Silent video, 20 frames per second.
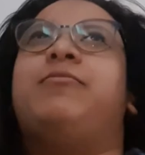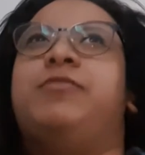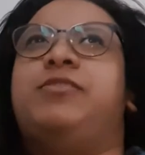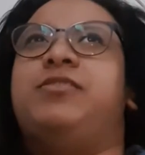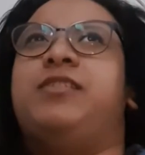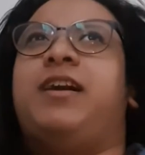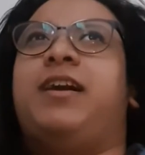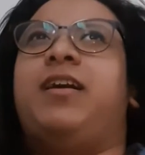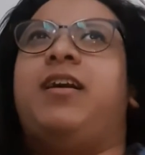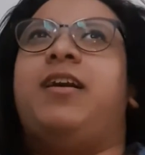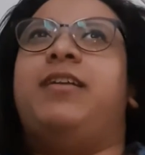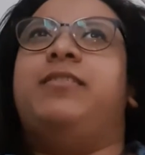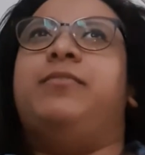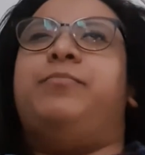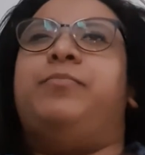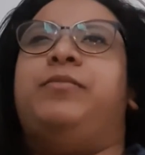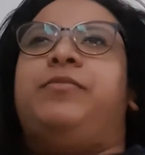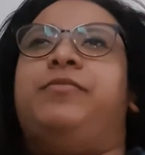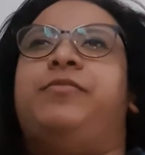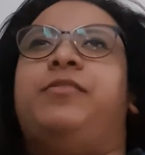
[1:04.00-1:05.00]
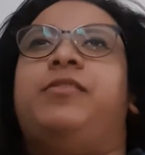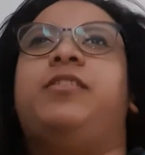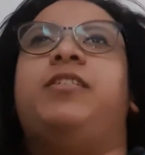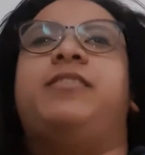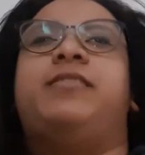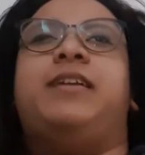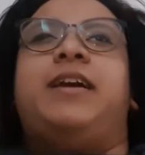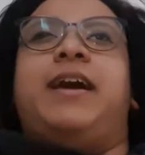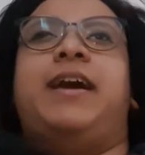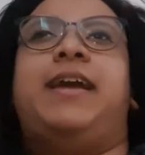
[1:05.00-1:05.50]
which I kind of prefer
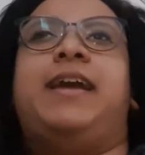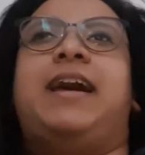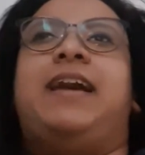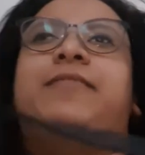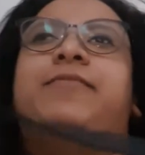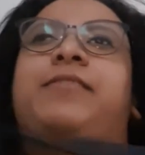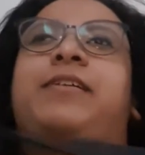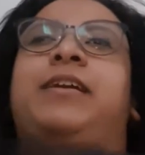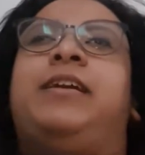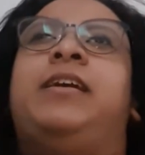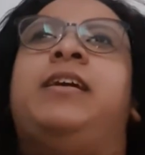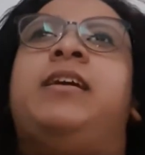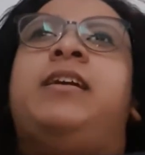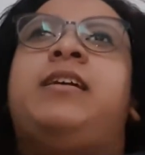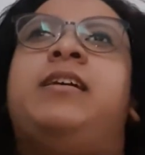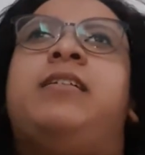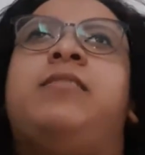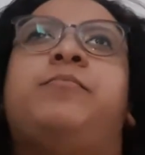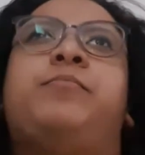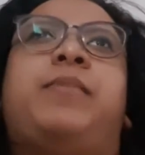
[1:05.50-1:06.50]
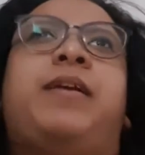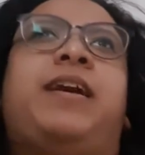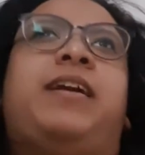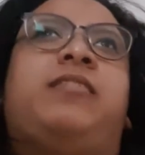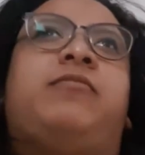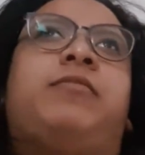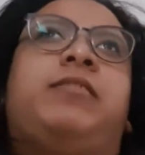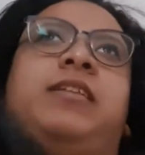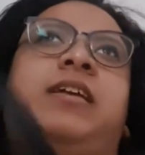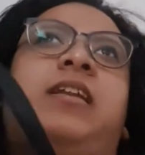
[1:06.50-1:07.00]
because I hate having
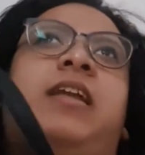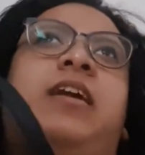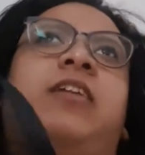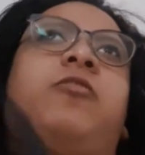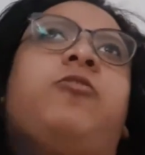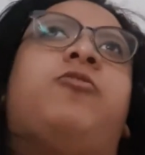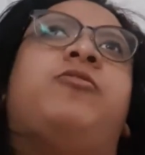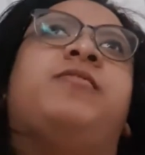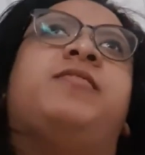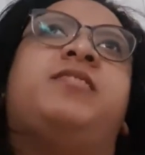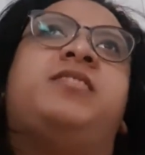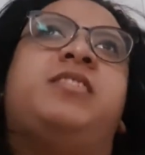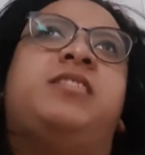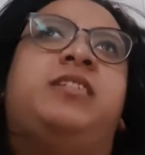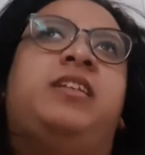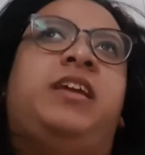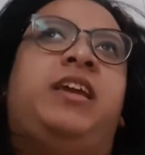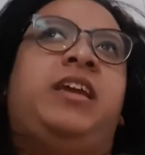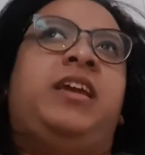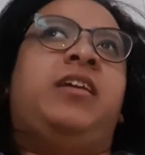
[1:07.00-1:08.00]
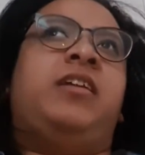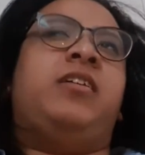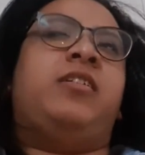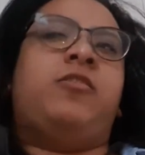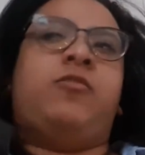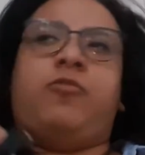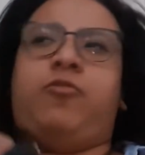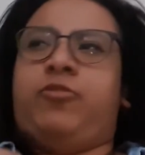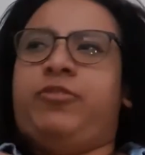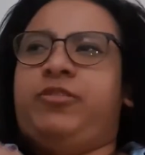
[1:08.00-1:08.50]
bags when they're like constantly
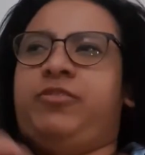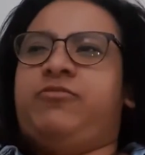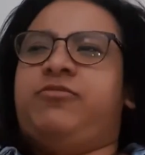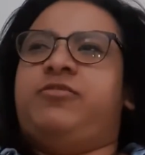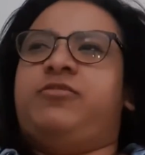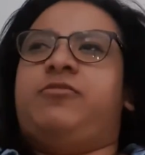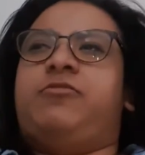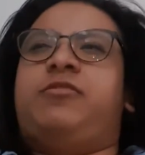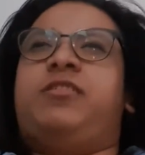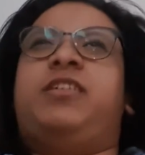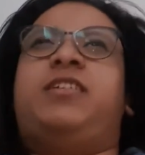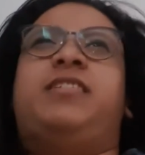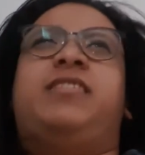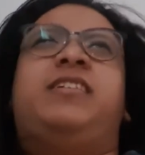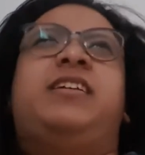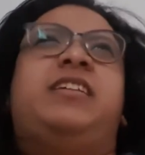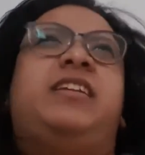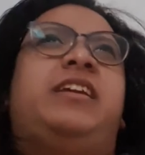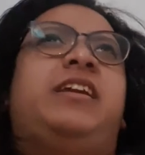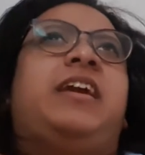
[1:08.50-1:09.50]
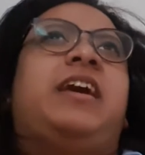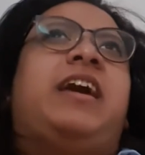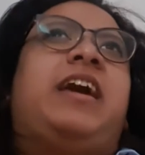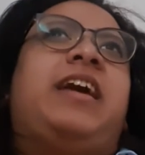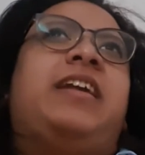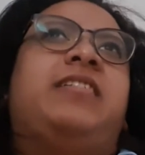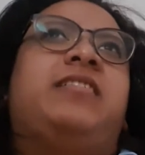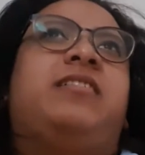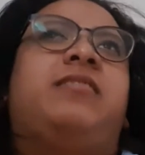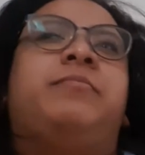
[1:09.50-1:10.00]
on your shoulder, because then you
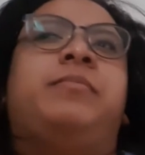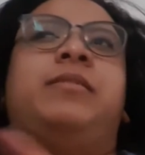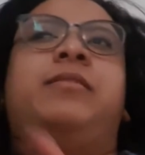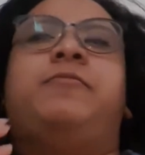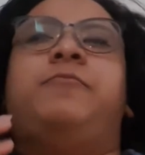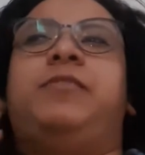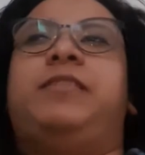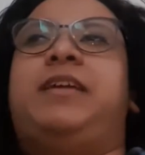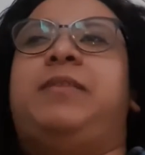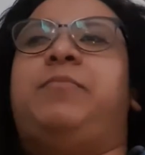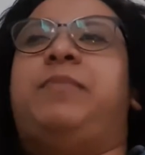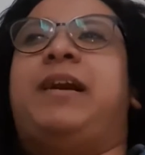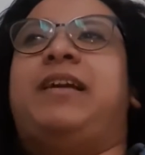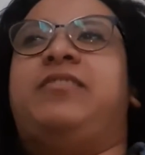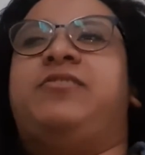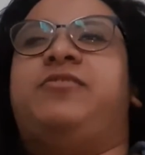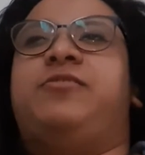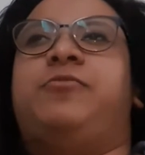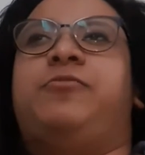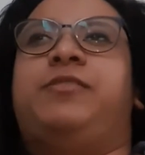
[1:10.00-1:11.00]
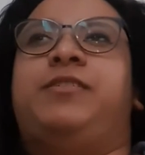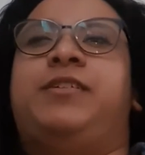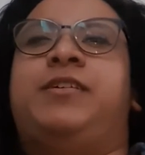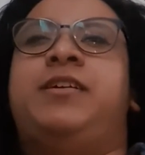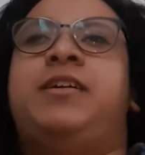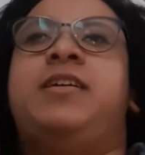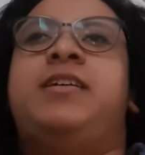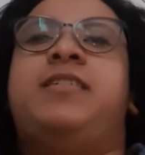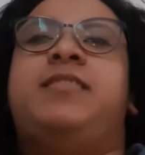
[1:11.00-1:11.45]
end up with a bad shoulder.